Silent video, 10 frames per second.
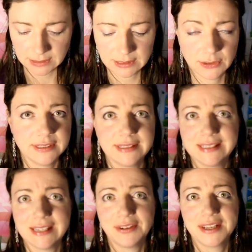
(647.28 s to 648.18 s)
Seriously
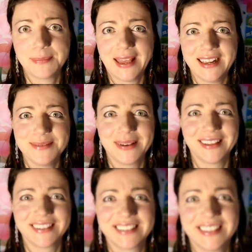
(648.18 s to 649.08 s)
sounding petty,
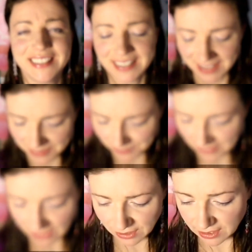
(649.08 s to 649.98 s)
but
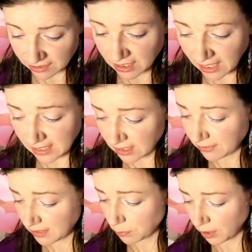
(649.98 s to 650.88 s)
kind of
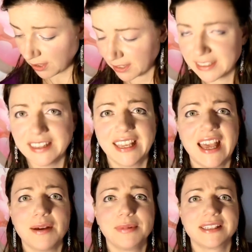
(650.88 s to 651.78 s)
nifty product, and the
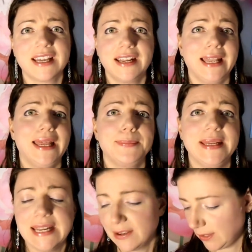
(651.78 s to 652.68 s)
cap is kind of letting
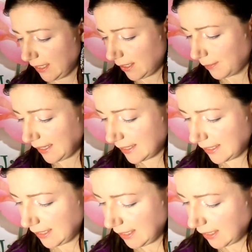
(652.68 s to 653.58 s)
me down a little bit.
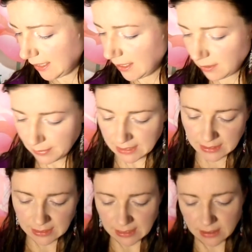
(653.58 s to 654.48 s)
But
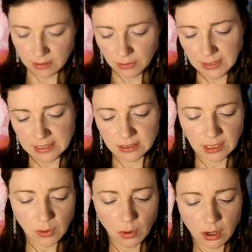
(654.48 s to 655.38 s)
yeah, okay, so
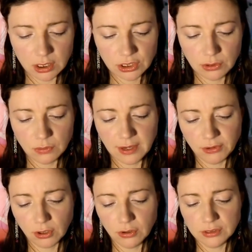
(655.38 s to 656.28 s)
now we're on to
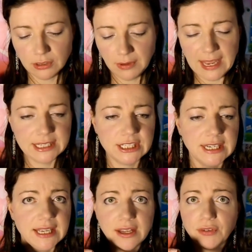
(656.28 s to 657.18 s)
CoverGirl So
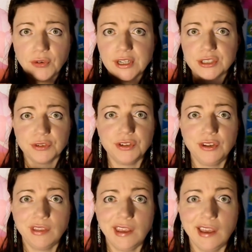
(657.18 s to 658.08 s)
Lashy, and I've already shown
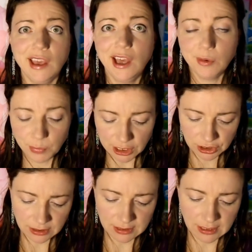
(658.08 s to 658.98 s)
you the
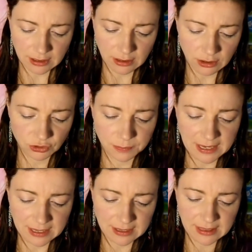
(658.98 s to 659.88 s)
brush and got a little
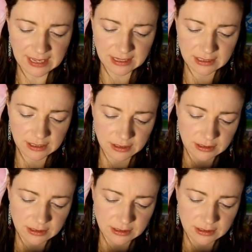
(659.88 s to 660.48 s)
dramatic on that.